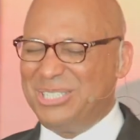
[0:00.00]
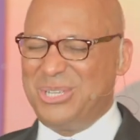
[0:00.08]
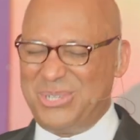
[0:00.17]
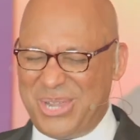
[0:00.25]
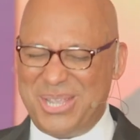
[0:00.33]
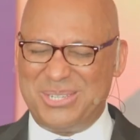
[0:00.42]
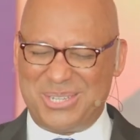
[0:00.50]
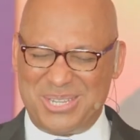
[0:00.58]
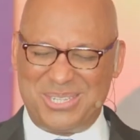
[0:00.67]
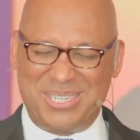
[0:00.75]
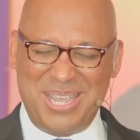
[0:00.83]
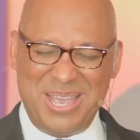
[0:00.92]
to Jesus.
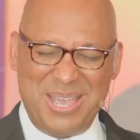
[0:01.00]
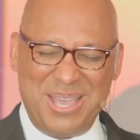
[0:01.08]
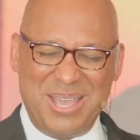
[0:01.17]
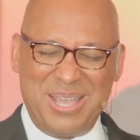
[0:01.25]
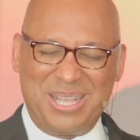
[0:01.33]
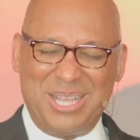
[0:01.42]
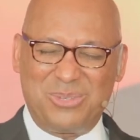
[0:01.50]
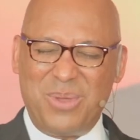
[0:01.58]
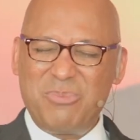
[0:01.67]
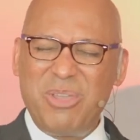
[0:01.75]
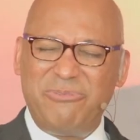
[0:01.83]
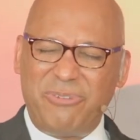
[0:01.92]
Because when
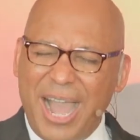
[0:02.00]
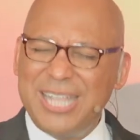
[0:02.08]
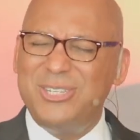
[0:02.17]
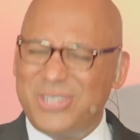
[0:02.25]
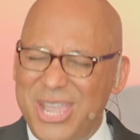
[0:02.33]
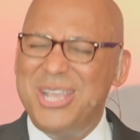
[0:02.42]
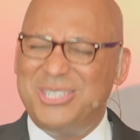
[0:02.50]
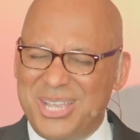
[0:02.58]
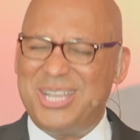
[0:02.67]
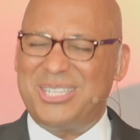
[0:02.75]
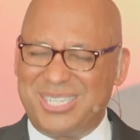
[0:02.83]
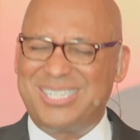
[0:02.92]
we find
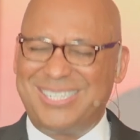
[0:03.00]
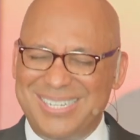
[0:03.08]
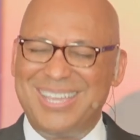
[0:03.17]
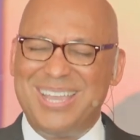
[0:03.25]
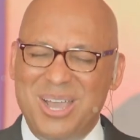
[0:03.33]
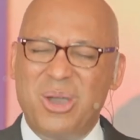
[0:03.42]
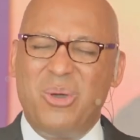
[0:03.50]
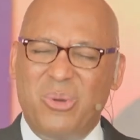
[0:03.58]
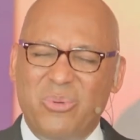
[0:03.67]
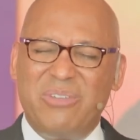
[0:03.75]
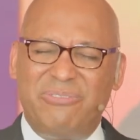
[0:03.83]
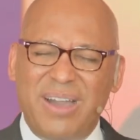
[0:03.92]
Jesus,
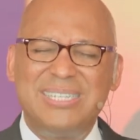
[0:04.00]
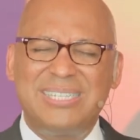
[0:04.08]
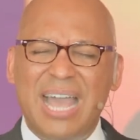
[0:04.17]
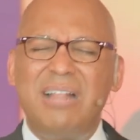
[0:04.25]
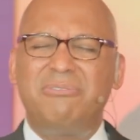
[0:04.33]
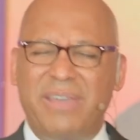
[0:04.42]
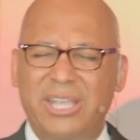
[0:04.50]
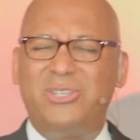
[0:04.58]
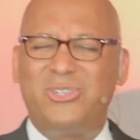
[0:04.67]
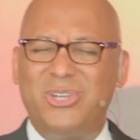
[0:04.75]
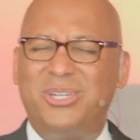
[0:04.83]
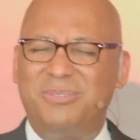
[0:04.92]
we find
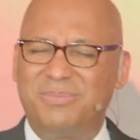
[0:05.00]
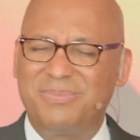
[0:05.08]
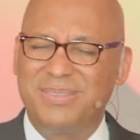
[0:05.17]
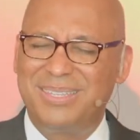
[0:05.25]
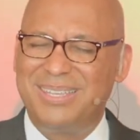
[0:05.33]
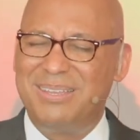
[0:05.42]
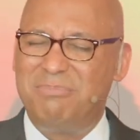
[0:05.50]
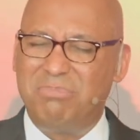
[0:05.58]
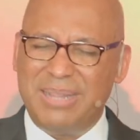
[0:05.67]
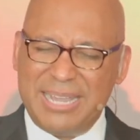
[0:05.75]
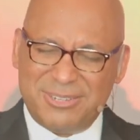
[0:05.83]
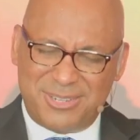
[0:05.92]
salvation.
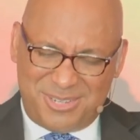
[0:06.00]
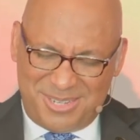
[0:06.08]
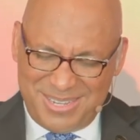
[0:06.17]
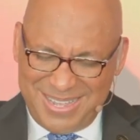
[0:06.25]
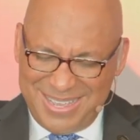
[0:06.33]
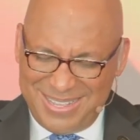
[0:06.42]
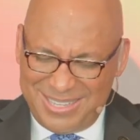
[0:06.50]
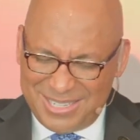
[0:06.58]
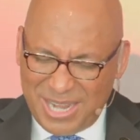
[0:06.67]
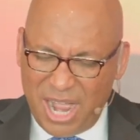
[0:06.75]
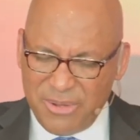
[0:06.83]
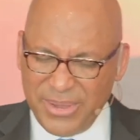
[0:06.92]
Bless this
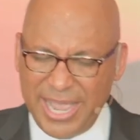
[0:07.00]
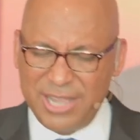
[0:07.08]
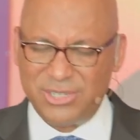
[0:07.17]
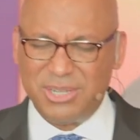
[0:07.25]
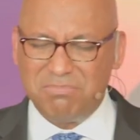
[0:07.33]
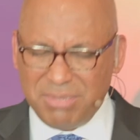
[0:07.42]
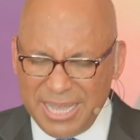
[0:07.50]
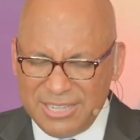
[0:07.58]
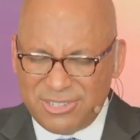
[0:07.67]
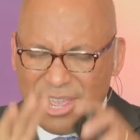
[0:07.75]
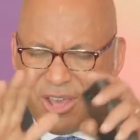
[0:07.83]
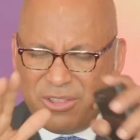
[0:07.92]
congregation. Bless
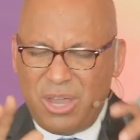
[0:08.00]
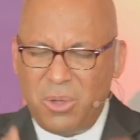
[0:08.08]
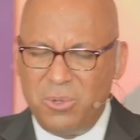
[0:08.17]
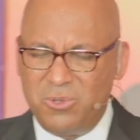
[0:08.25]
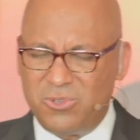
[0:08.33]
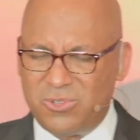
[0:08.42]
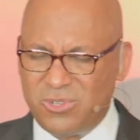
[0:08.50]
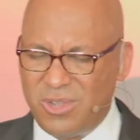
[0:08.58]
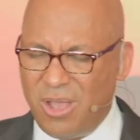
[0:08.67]
those